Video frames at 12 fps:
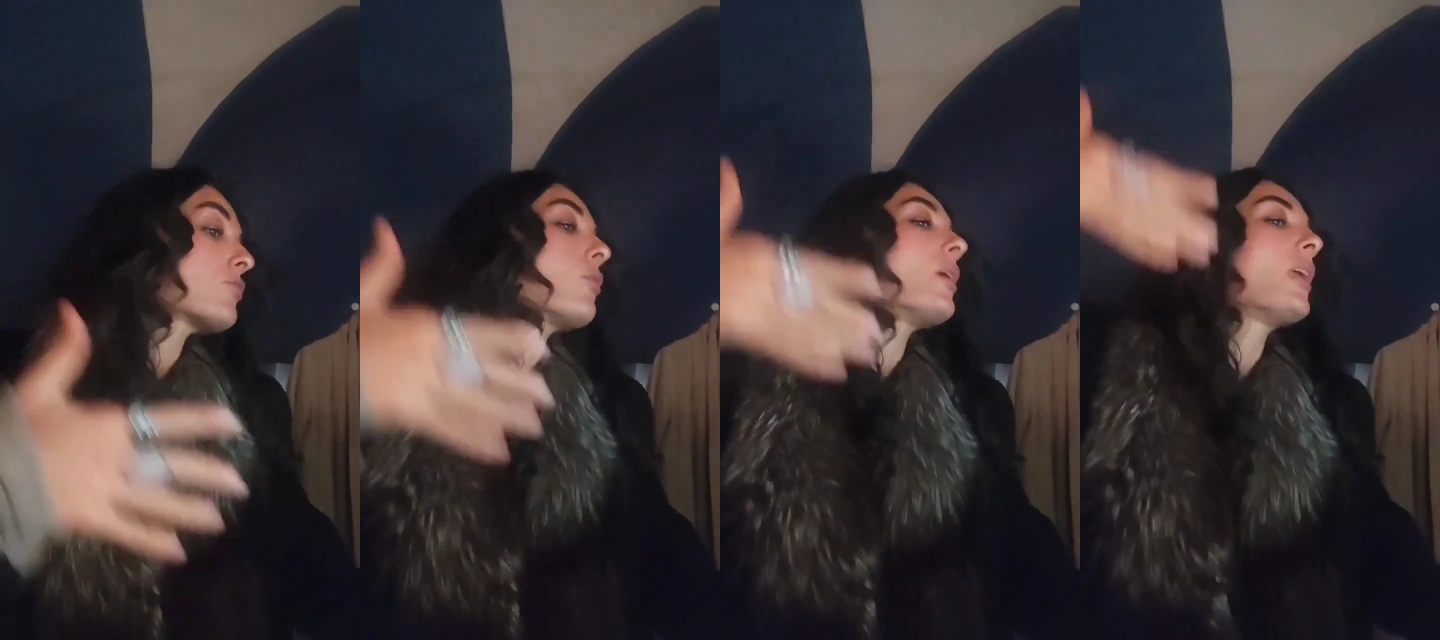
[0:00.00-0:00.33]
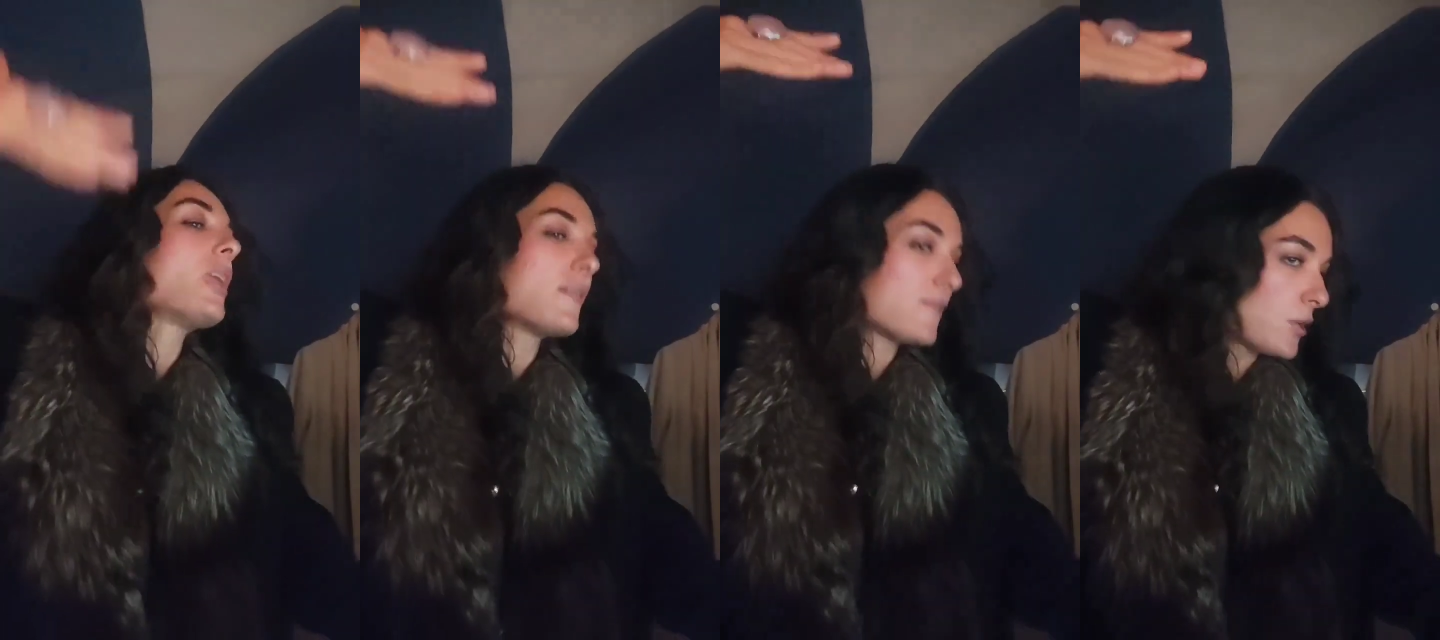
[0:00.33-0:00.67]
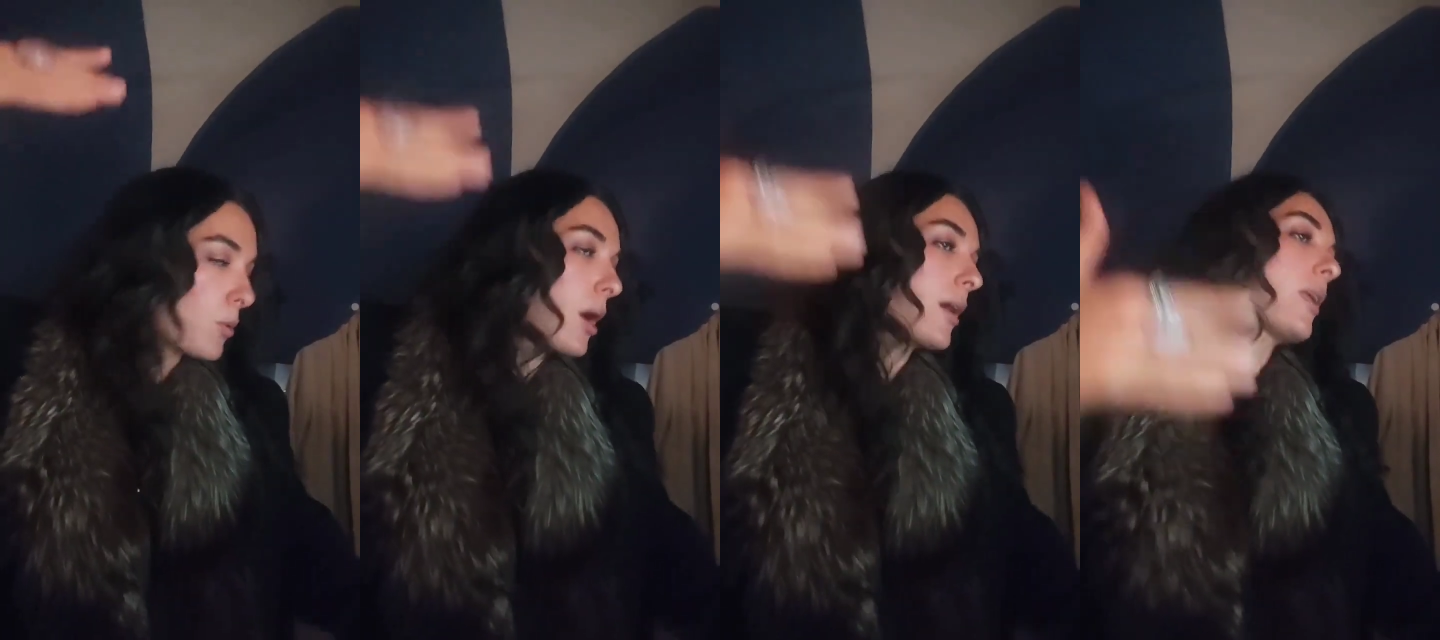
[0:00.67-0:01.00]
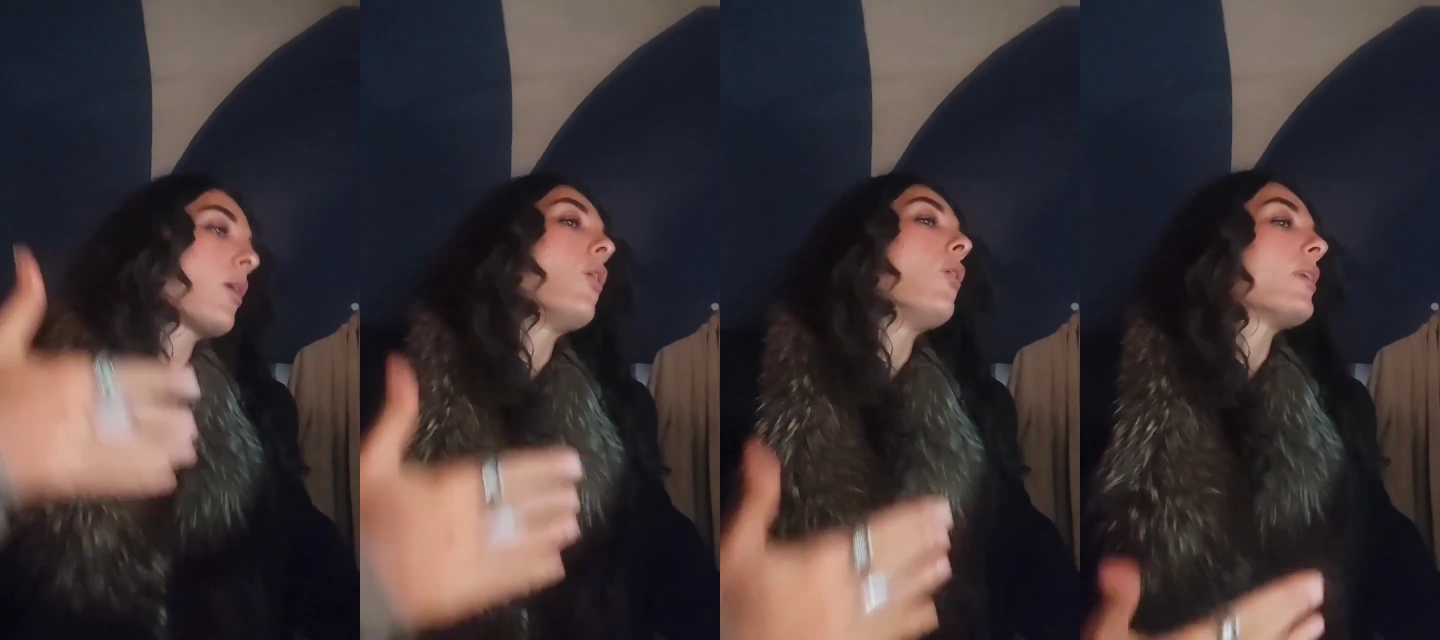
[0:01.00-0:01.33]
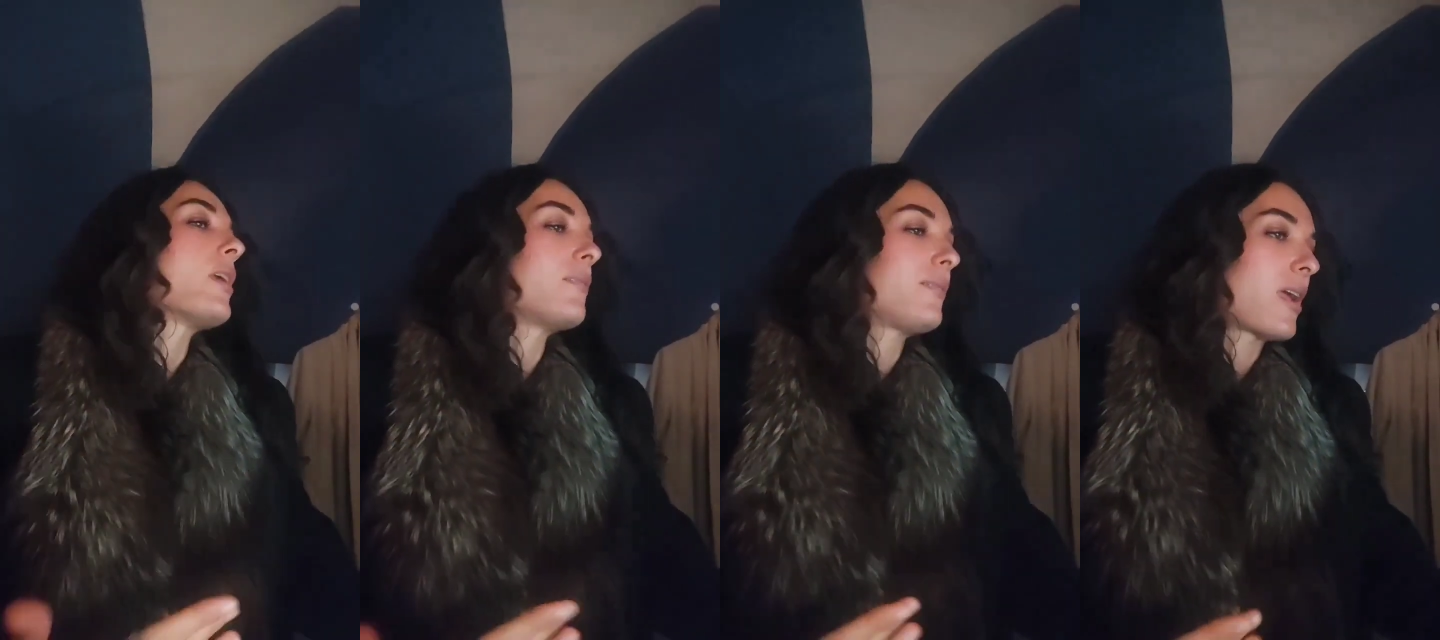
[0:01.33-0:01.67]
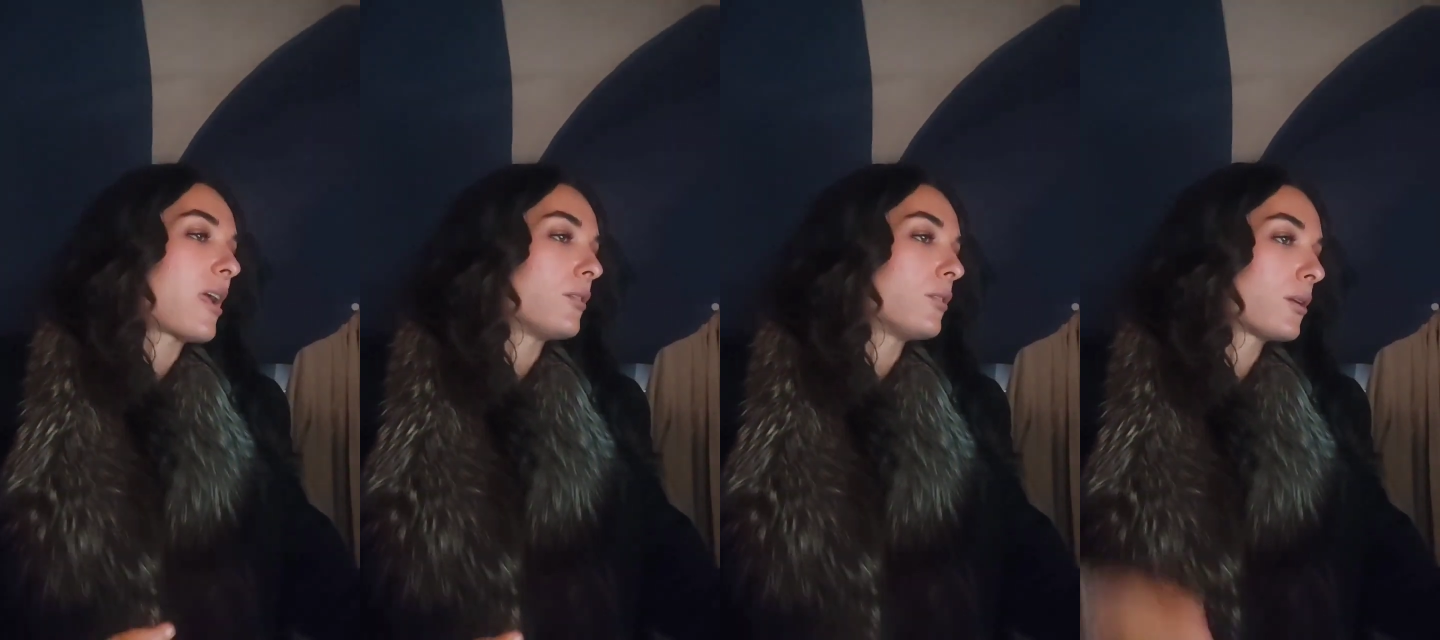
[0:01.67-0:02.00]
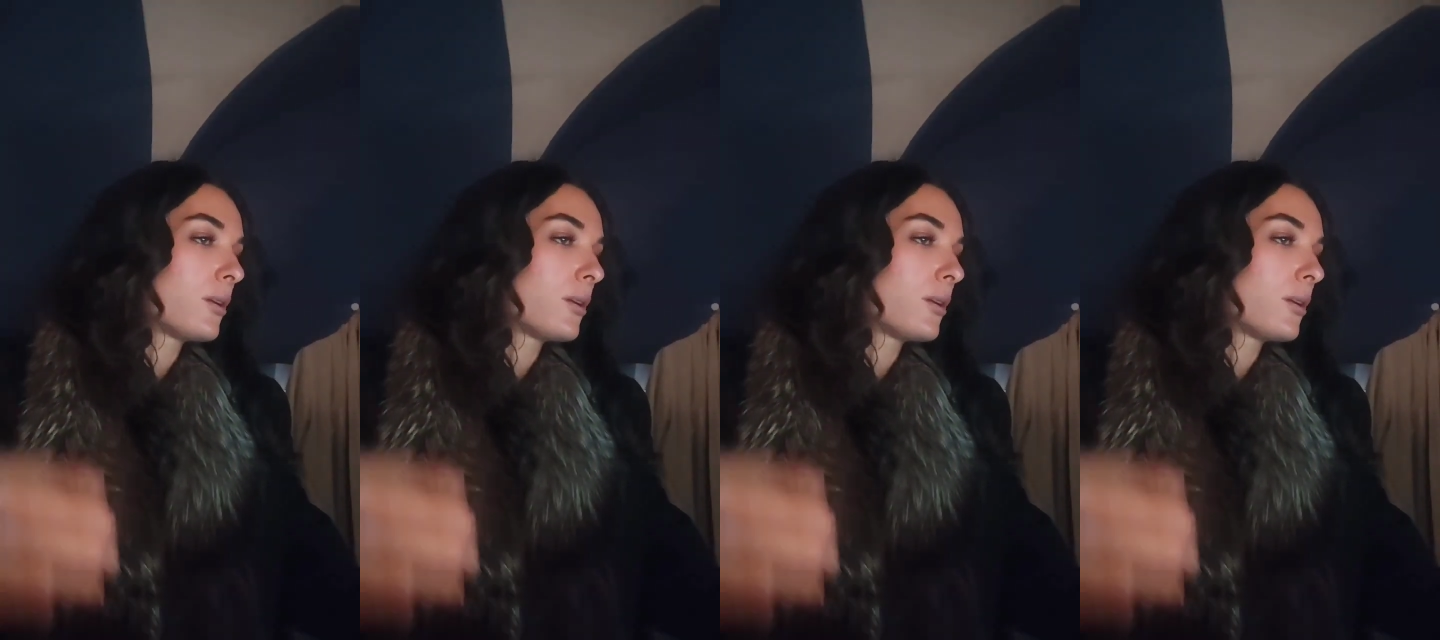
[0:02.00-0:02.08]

so he gives you a Gregorian tenor.